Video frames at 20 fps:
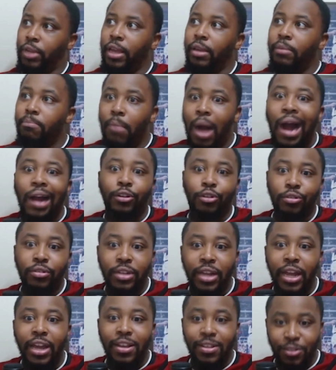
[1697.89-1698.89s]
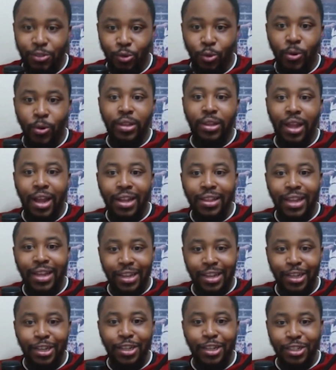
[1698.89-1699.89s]
modern day storyline. Like,
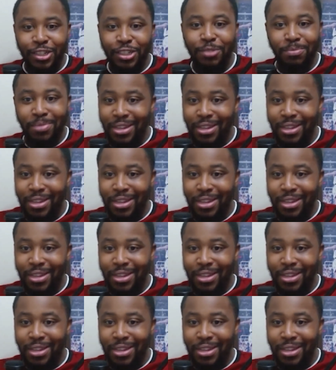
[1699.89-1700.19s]
it could just